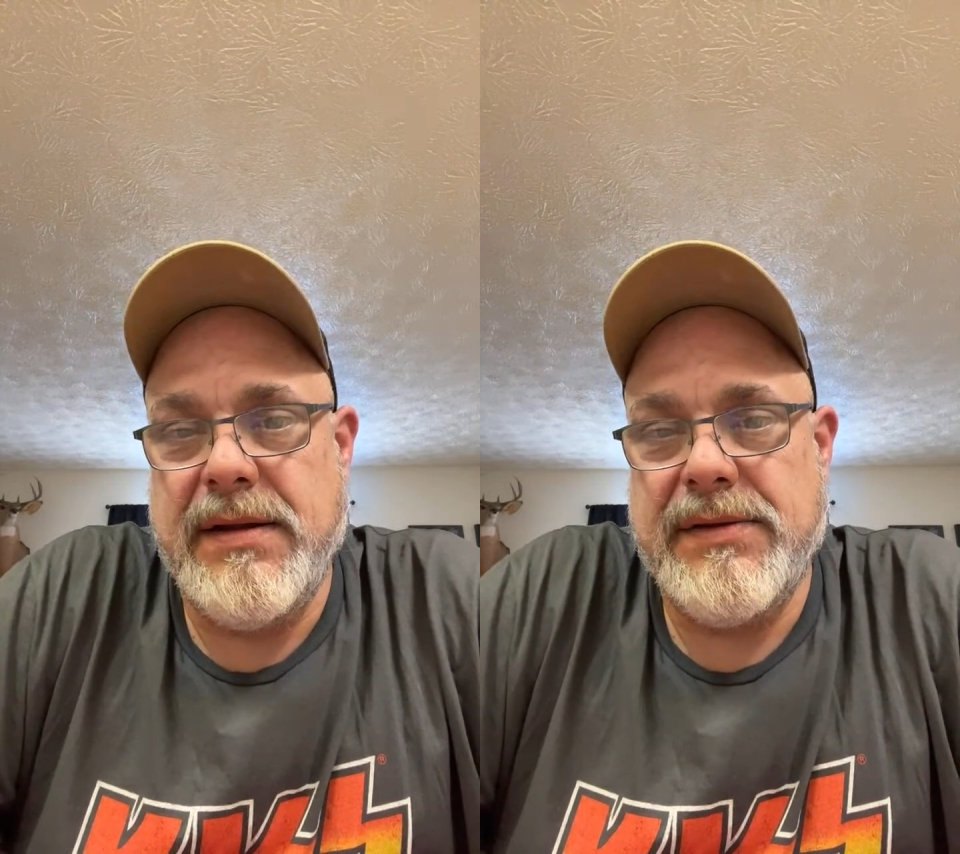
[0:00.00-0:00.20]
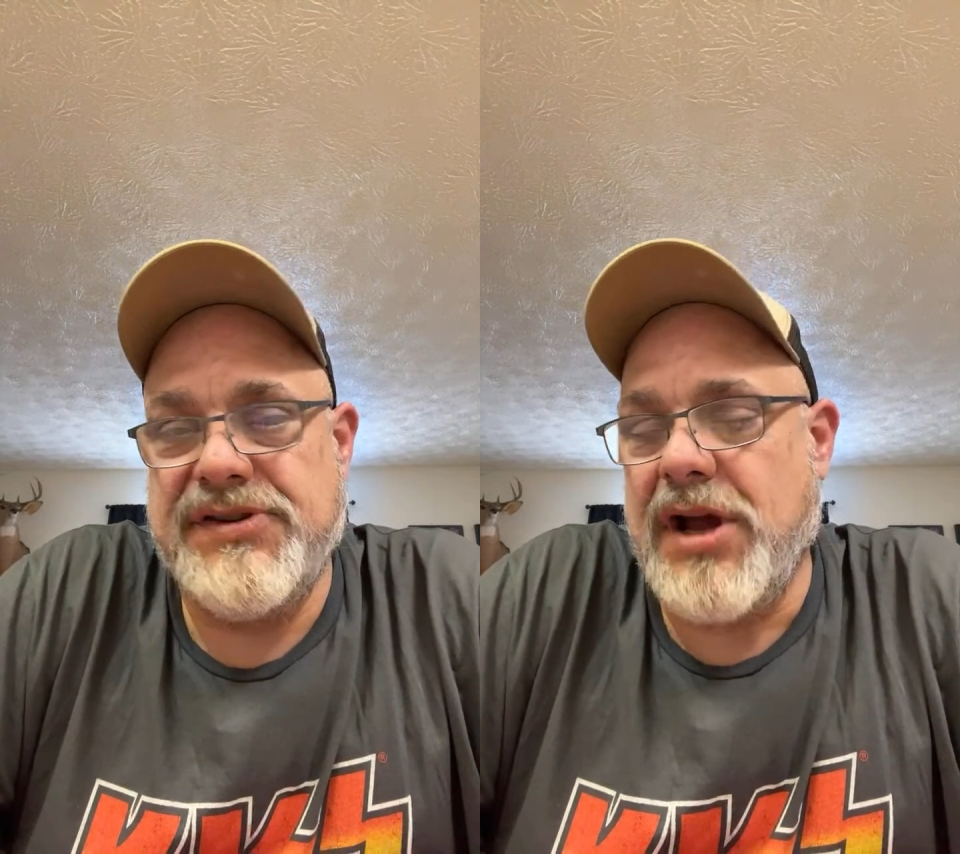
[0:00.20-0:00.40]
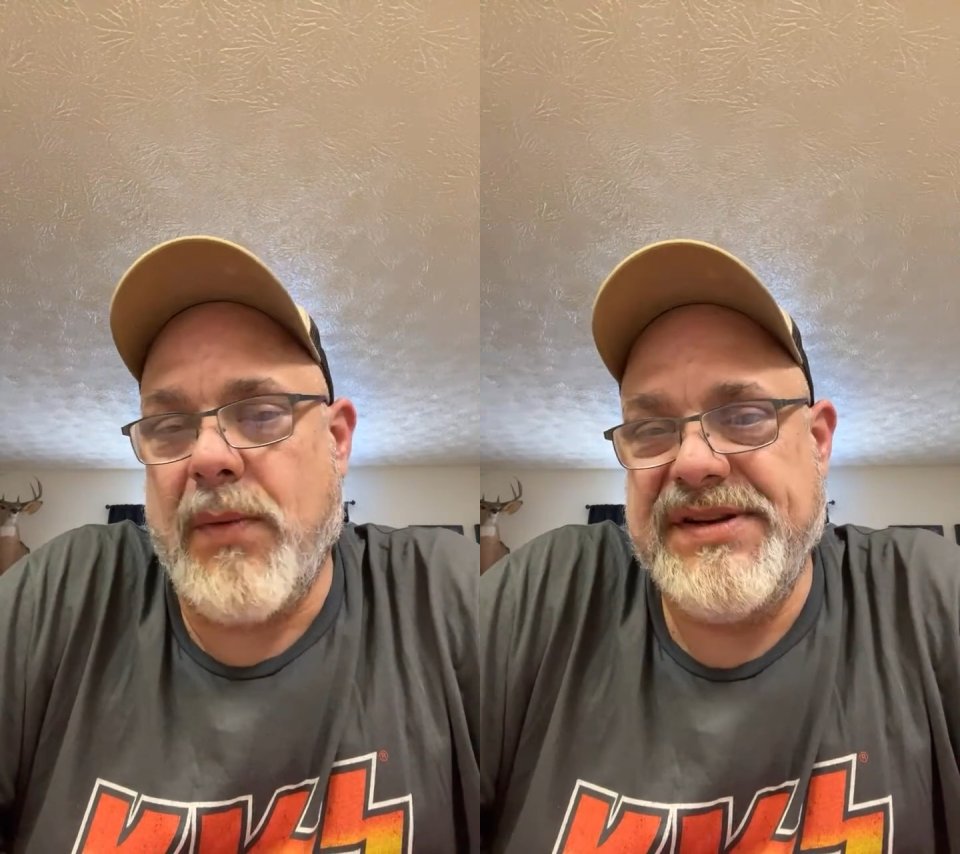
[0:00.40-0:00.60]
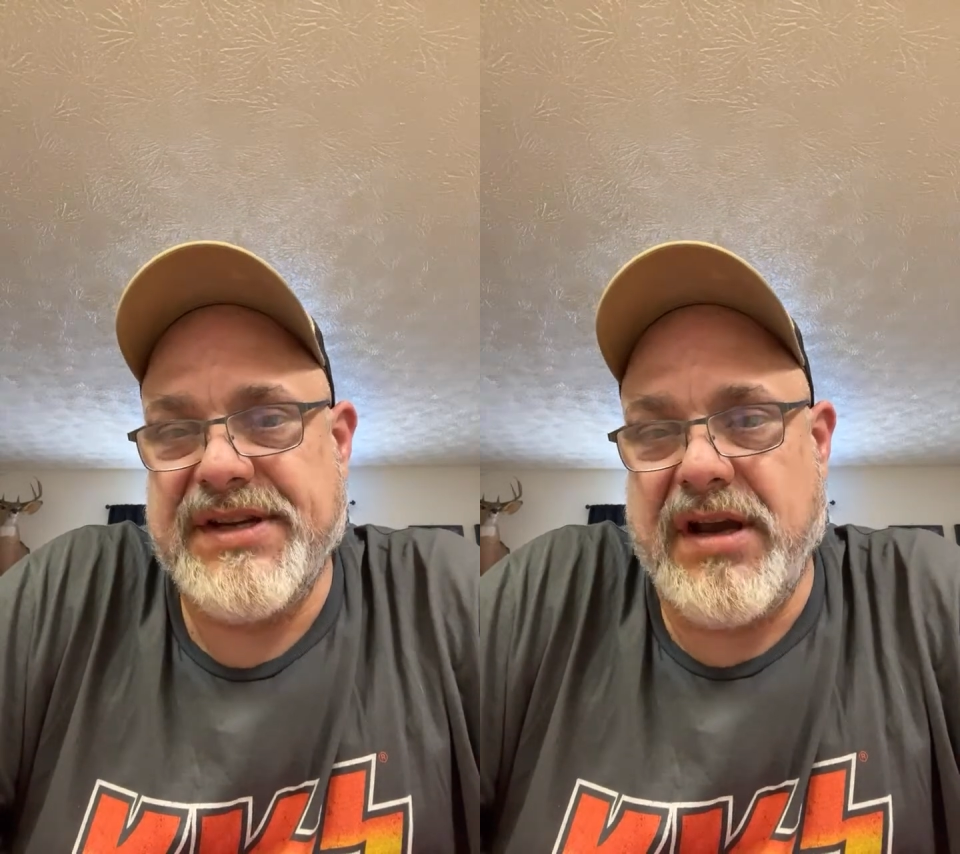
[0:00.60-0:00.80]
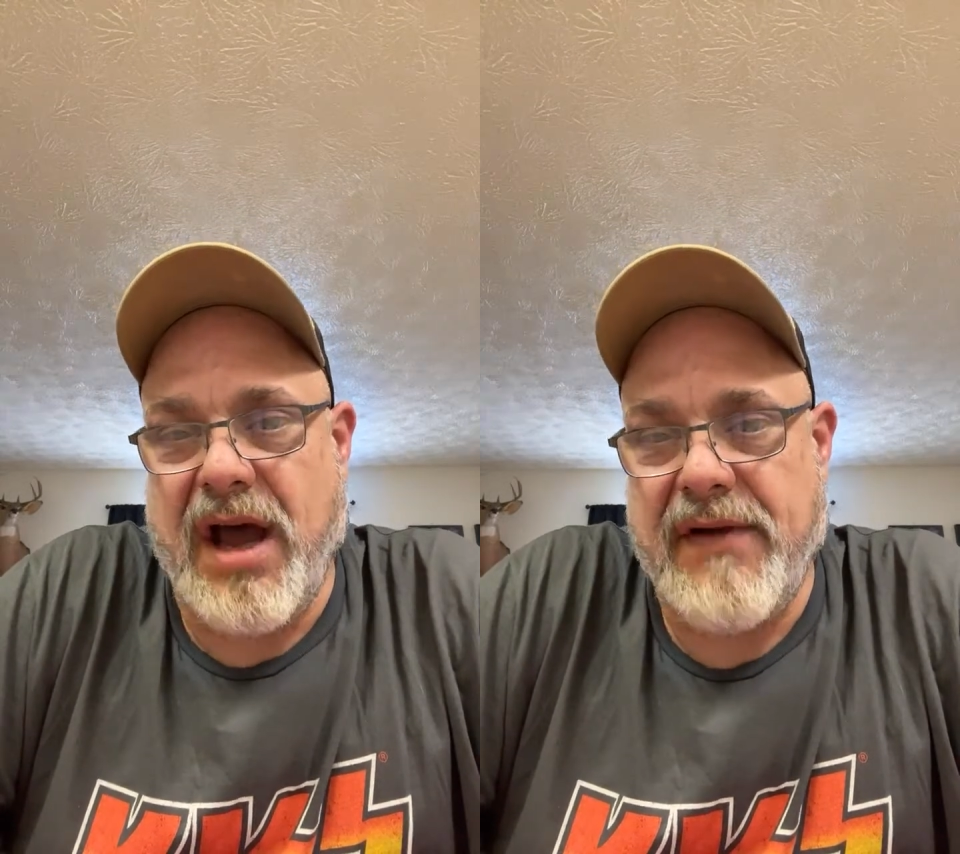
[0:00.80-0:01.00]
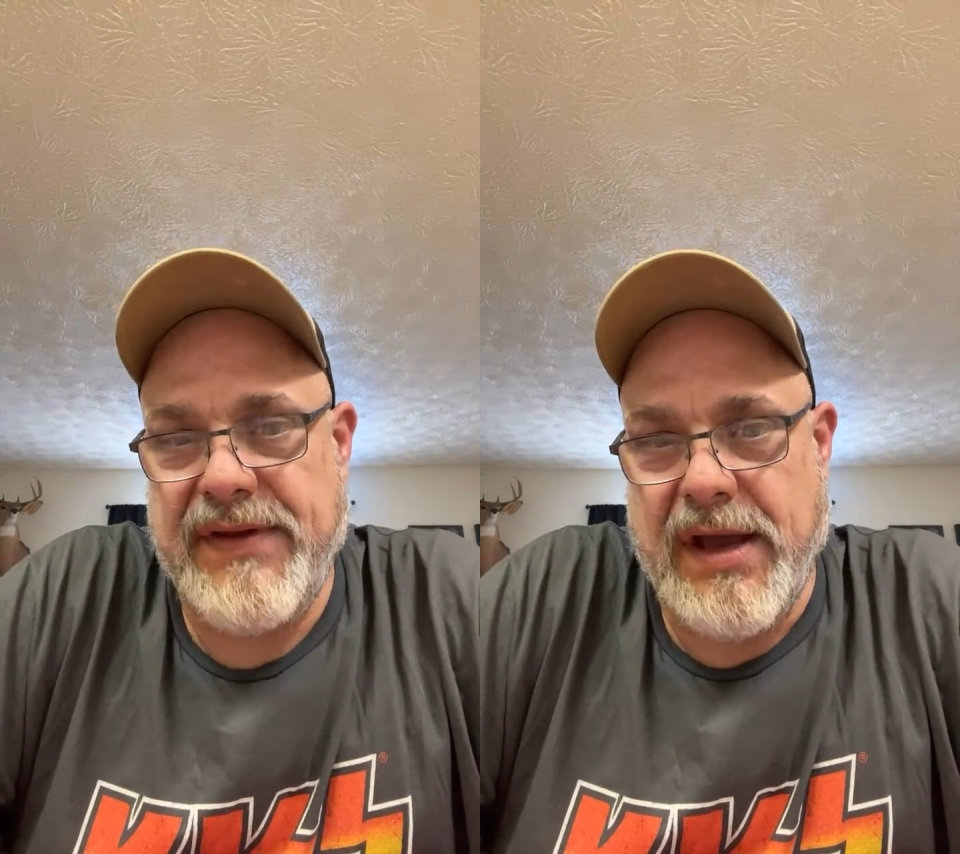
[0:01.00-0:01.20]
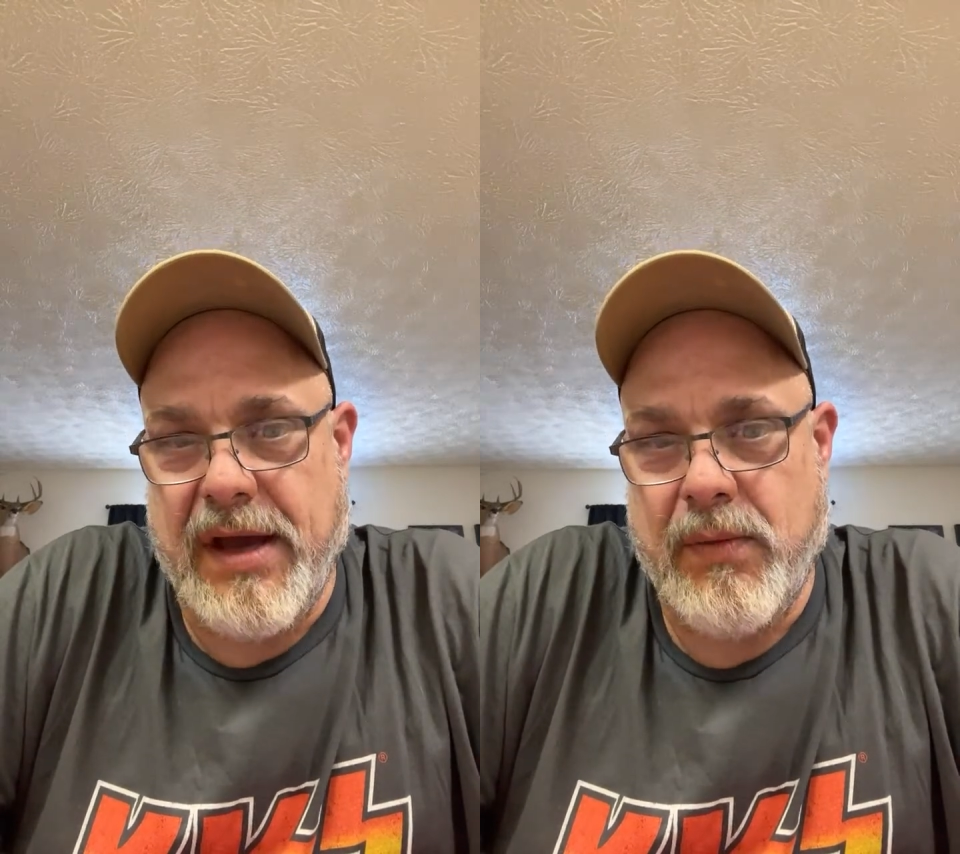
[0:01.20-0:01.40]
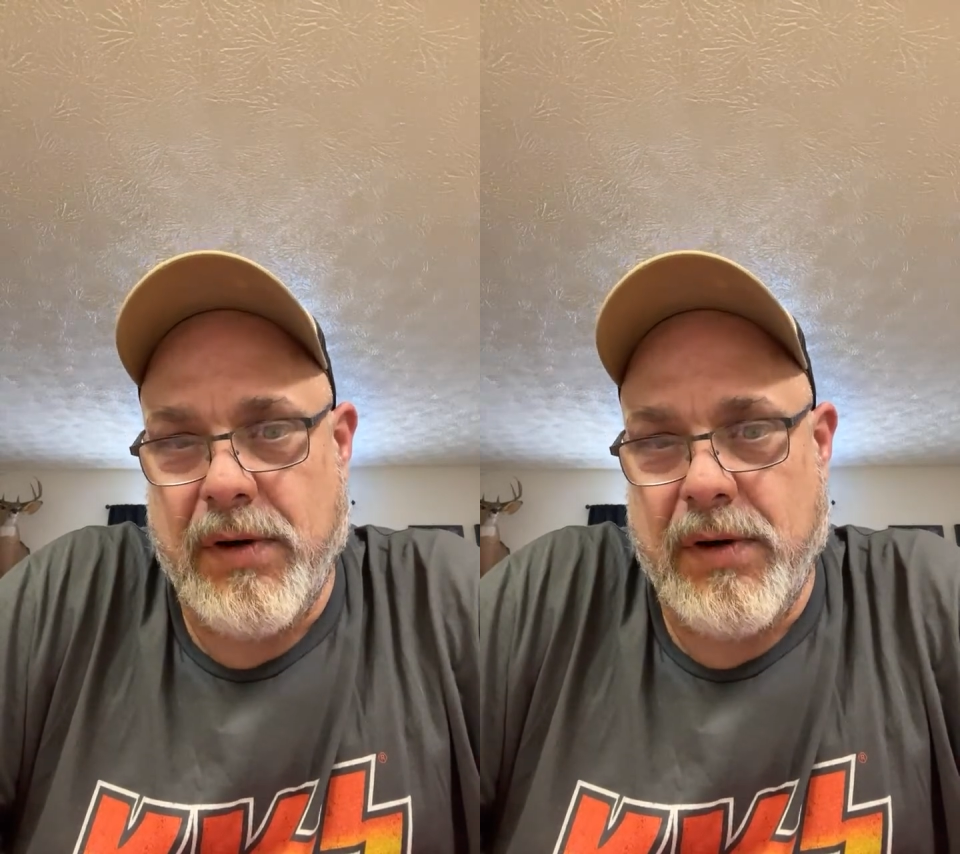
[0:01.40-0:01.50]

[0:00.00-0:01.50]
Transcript: There's always a caveat